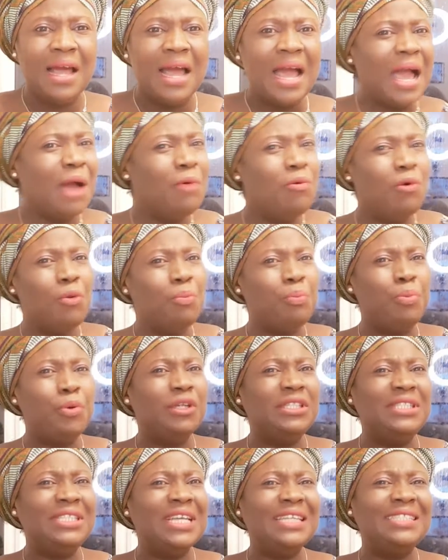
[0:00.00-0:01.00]
I won't
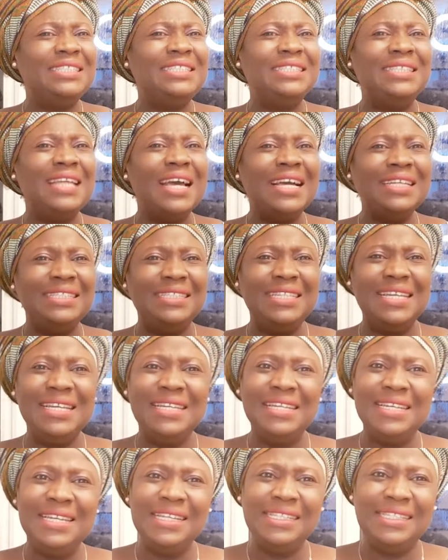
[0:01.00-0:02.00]
protect that
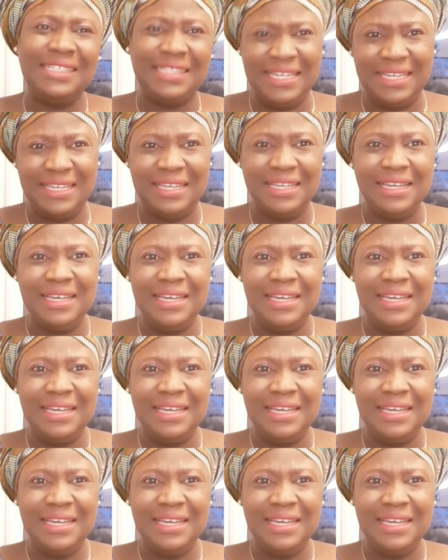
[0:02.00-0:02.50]
dignity